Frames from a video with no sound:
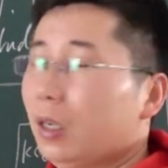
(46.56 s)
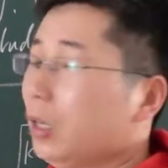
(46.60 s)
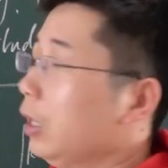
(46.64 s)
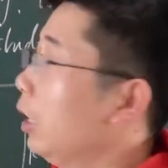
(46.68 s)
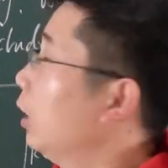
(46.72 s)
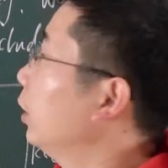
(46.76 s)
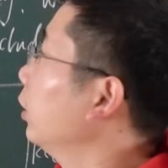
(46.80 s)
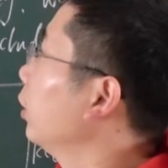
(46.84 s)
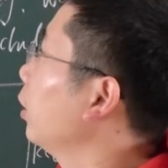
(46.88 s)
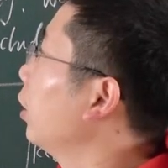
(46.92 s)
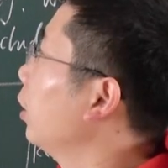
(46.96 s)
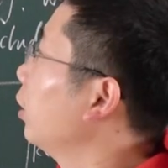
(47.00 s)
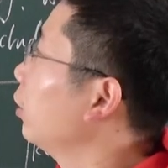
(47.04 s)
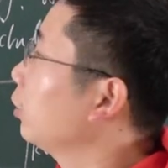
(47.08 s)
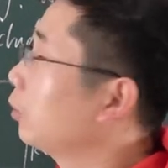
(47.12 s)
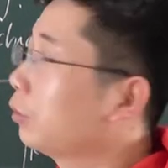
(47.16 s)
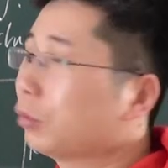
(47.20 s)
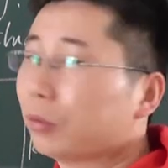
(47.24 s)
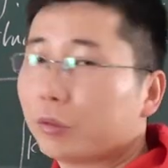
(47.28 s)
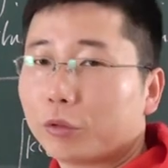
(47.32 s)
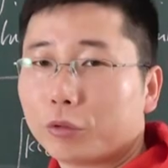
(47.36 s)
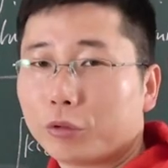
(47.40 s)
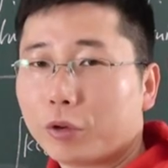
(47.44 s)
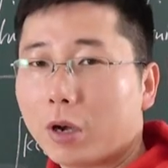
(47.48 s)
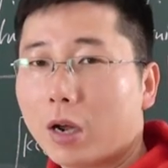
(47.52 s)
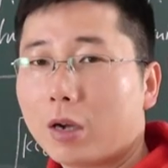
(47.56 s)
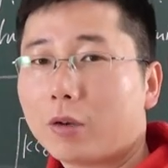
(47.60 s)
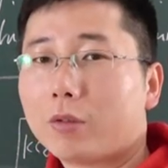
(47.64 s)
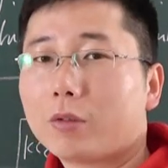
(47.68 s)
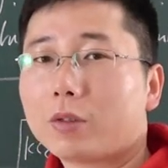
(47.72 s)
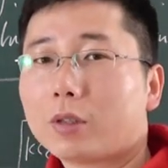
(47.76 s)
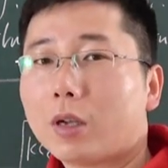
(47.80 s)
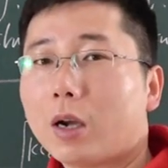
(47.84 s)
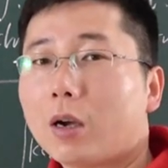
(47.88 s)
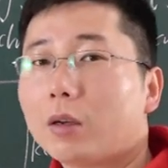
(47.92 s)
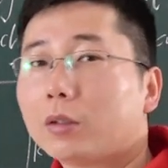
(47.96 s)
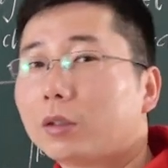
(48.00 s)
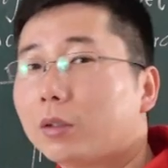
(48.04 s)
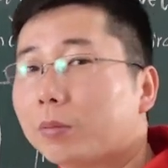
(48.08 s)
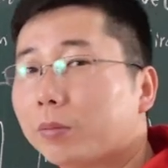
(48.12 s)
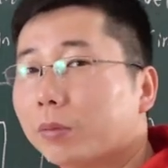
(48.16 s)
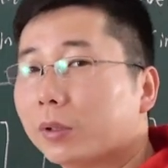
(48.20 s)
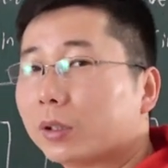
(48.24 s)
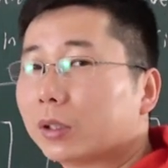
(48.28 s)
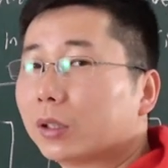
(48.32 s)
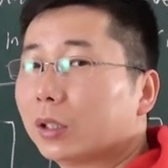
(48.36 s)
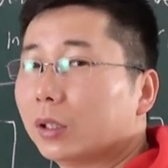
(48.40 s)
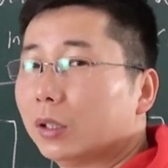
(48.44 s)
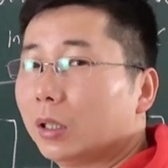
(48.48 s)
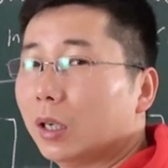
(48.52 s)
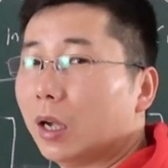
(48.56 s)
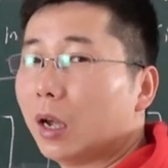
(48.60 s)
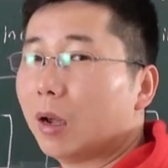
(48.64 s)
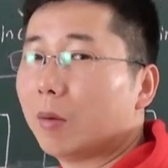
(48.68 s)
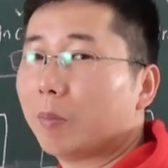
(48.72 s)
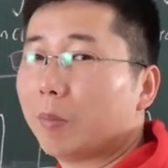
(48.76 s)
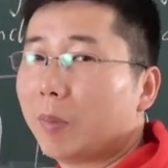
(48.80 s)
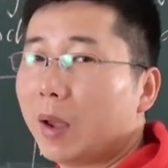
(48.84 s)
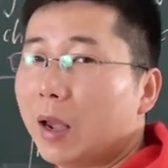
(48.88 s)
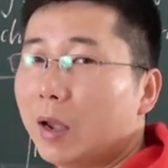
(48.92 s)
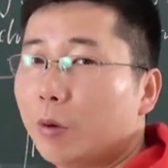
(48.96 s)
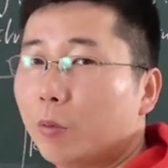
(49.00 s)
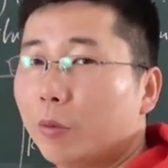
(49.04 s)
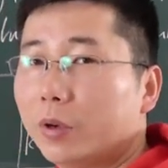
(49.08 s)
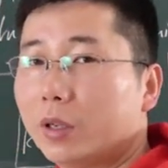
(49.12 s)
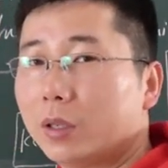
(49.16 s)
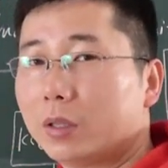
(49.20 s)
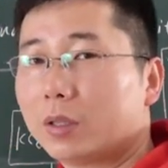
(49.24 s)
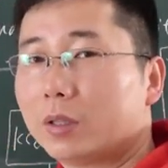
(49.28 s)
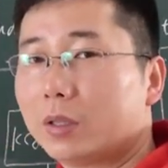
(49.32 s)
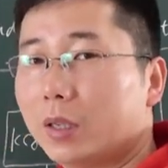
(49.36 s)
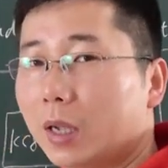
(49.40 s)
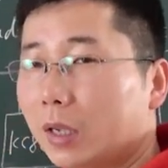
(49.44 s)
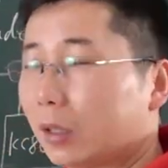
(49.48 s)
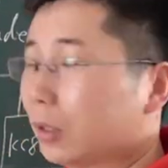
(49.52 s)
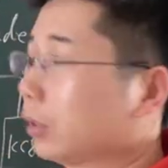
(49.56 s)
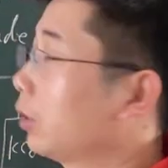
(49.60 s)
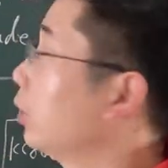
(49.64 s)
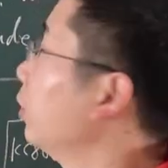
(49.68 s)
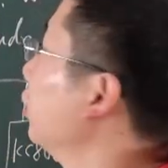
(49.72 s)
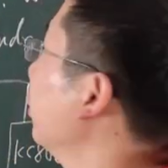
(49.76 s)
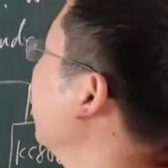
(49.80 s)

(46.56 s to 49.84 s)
and how to track the output uh, by we set,